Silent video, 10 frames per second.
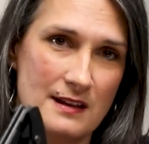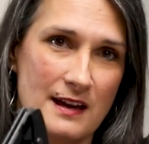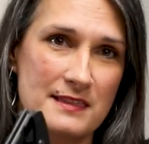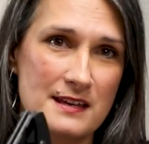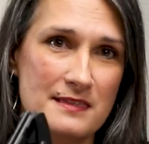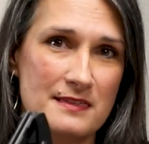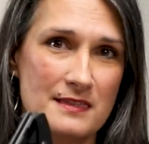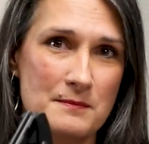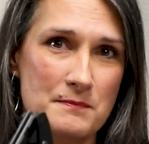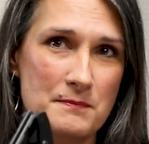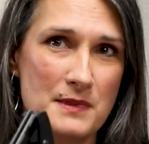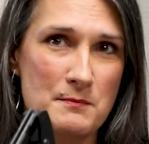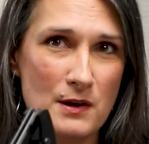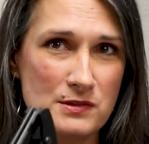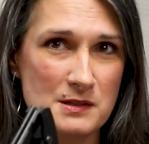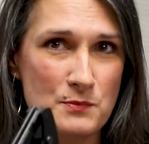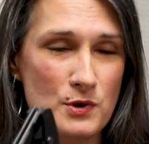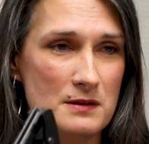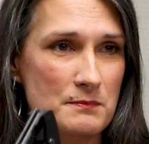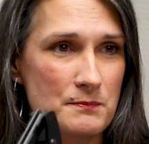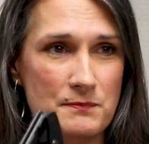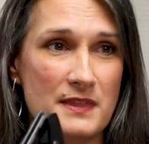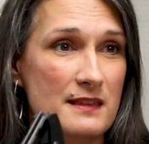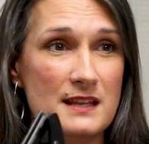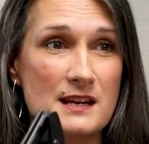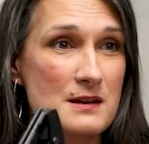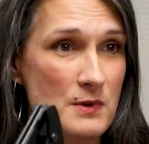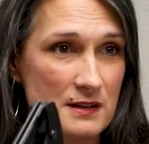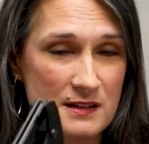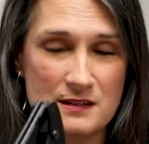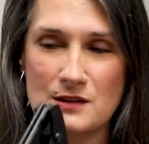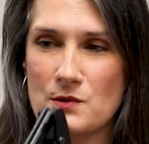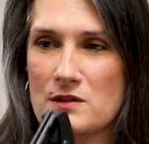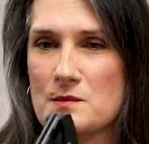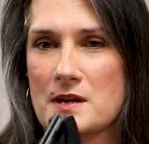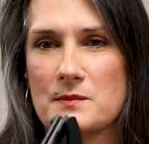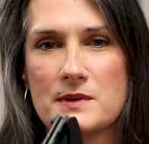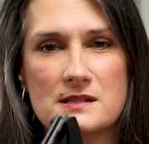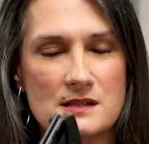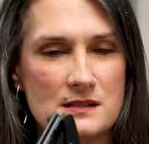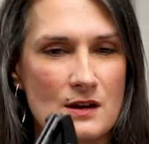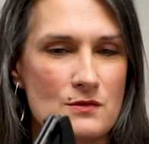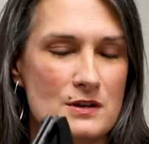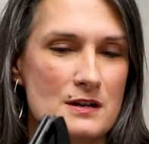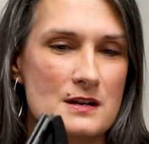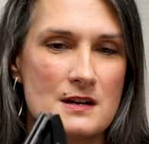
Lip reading: I think the most important thing that anyone can do, whether it be a business owner